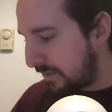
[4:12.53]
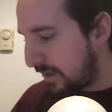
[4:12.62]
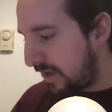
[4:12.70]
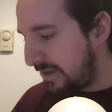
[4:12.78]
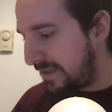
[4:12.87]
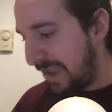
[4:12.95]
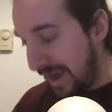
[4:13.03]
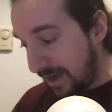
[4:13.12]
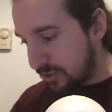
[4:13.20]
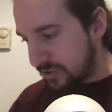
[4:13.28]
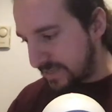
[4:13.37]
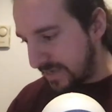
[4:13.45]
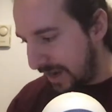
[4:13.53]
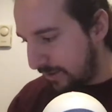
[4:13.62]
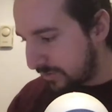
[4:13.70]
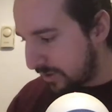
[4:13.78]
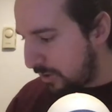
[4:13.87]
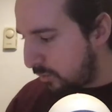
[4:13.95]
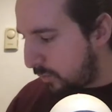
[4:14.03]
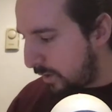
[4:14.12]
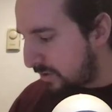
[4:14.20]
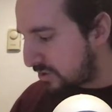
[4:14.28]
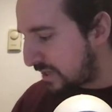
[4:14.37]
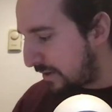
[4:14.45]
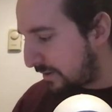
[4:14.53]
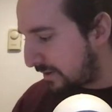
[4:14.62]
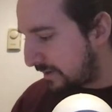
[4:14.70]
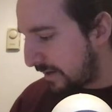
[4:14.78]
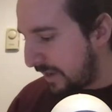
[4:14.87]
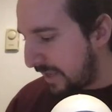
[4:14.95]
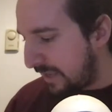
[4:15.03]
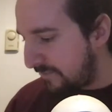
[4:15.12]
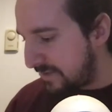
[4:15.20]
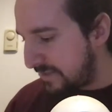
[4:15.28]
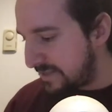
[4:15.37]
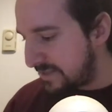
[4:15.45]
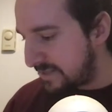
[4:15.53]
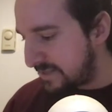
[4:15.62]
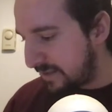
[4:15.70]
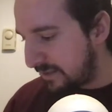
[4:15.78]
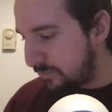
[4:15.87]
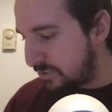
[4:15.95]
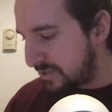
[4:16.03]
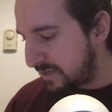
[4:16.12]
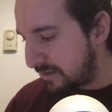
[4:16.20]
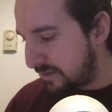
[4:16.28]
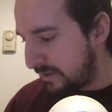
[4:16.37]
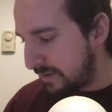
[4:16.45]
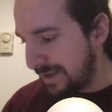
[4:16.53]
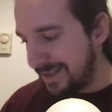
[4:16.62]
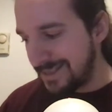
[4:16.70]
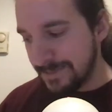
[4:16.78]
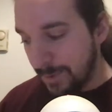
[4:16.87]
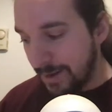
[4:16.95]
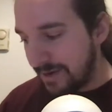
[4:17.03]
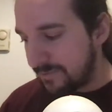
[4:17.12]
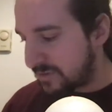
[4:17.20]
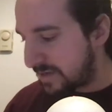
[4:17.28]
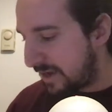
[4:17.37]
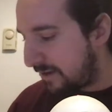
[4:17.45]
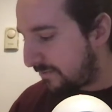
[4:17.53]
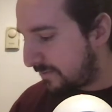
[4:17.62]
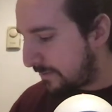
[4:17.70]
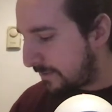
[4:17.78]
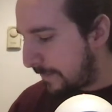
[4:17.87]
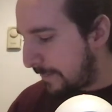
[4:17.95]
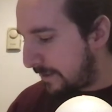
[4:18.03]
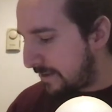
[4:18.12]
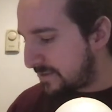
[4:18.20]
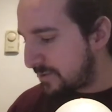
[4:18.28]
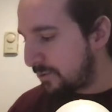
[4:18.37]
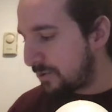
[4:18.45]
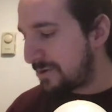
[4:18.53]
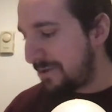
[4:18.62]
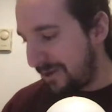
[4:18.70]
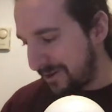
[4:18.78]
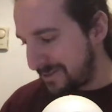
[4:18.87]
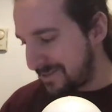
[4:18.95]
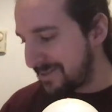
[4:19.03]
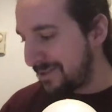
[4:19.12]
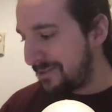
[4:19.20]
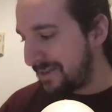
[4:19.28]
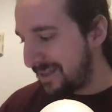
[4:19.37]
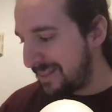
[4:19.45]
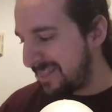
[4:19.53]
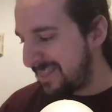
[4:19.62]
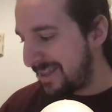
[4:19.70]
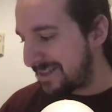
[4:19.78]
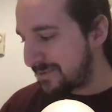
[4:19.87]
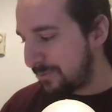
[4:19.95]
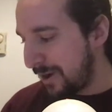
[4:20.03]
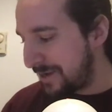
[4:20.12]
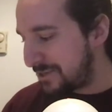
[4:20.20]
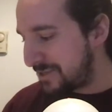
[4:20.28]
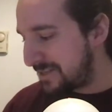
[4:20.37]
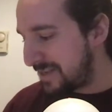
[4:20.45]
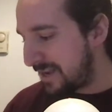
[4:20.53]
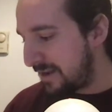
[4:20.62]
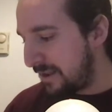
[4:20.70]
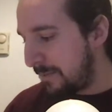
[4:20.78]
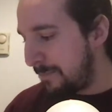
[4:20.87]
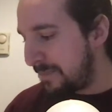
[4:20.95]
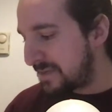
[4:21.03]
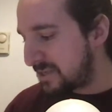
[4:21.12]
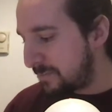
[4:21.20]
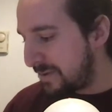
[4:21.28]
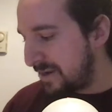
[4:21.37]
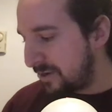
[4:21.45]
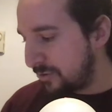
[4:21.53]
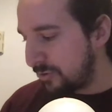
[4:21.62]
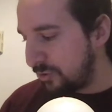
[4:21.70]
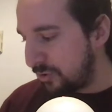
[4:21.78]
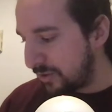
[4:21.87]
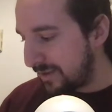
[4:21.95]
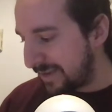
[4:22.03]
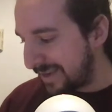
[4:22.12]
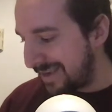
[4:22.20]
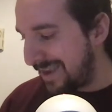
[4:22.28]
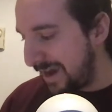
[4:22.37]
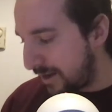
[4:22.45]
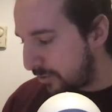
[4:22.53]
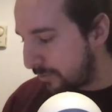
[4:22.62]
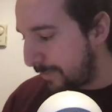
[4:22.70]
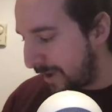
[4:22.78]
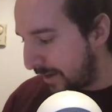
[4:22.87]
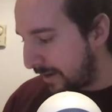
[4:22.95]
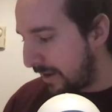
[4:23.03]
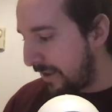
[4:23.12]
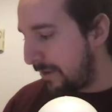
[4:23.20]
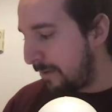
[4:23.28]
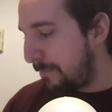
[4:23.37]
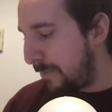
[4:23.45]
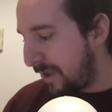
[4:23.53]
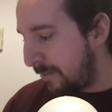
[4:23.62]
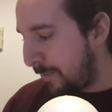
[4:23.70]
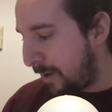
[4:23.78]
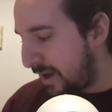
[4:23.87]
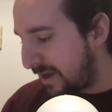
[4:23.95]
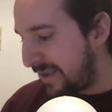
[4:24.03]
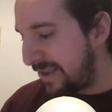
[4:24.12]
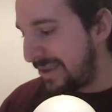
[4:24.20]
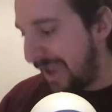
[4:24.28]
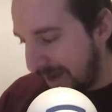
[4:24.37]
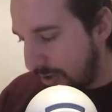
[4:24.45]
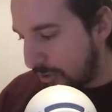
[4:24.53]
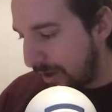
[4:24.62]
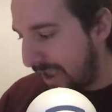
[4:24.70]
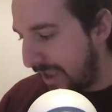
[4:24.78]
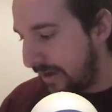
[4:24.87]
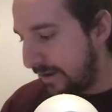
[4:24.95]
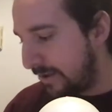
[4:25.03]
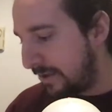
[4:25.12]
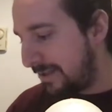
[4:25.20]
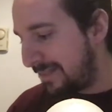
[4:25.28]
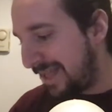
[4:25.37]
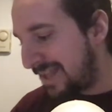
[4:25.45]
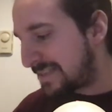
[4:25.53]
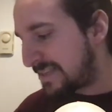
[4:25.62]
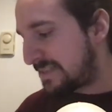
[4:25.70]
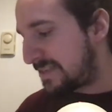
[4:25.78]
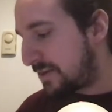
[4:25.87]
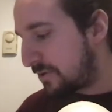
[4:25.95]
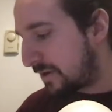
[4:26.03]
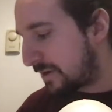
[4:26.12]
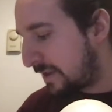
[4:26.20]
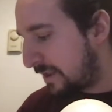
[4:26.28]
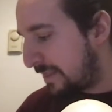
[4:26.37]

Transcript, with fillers: A gator snout? We all shouted, even Stella Brazil, in spite of herself. Zora nodded slowly. That's right, she said. Mr. Badir looked like a gator man. Man body, gator head. That's his secret.